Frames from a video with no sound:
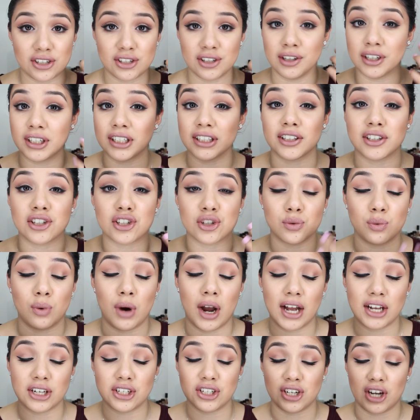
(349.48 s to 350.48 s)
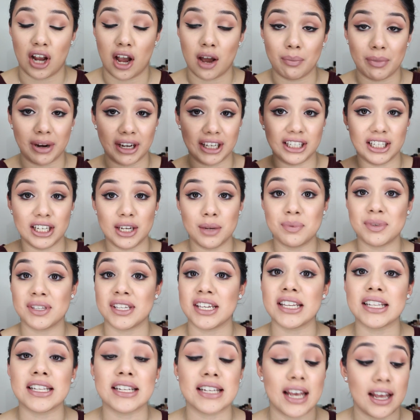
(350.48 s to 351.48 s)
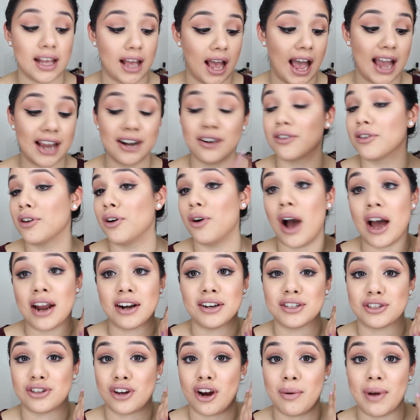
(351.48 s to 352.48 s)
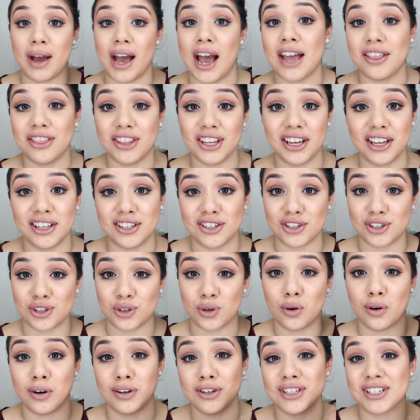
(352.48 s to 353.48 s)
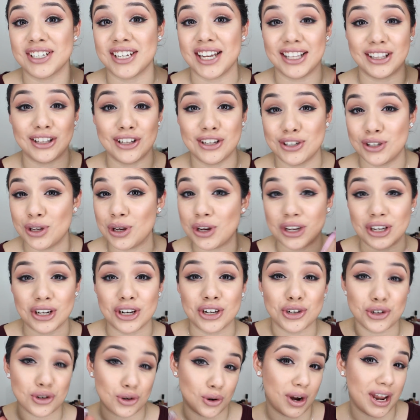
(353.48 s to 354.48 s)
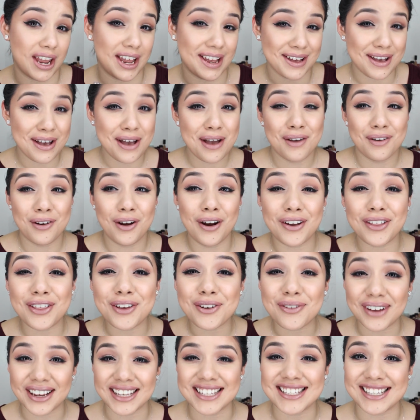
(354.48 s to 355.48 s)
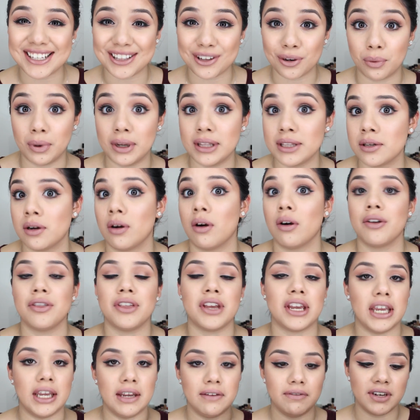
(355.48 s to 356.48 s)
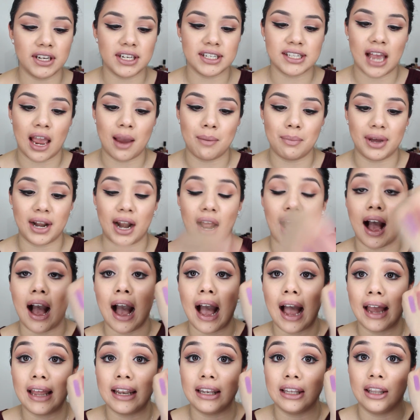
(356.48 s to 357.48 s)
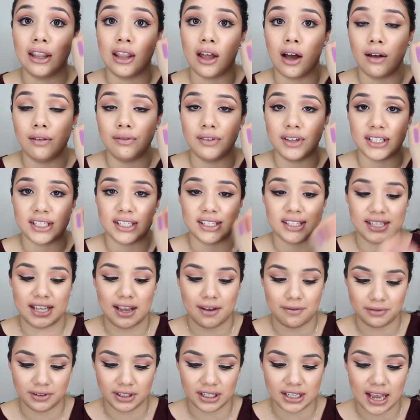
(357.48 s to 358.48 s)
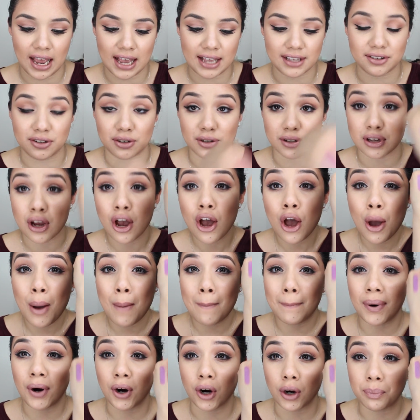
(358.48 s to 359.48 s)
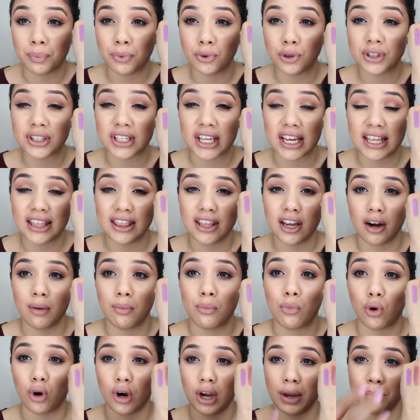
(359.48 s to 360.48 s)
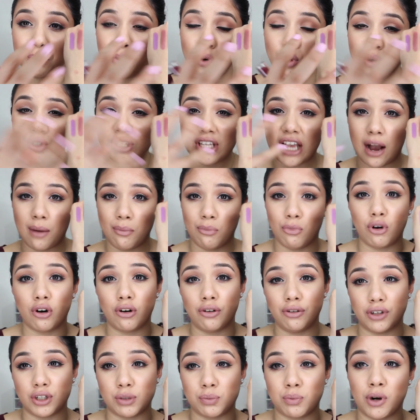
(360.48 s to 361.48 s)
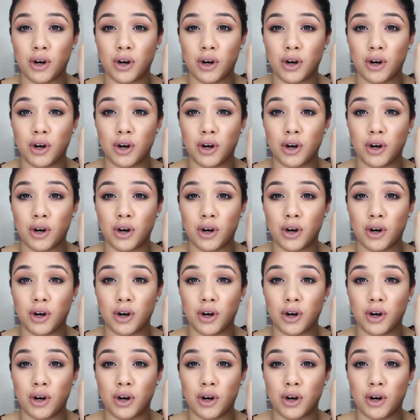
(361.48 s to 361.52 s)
just look at the swatch on my lips. I don't know how to describe it. I think it's just gorgeous. Get this so you can enjoy it for the rest of the winter or the evening time. But I love this. It definitely has those purples in there more. It pulls out more of those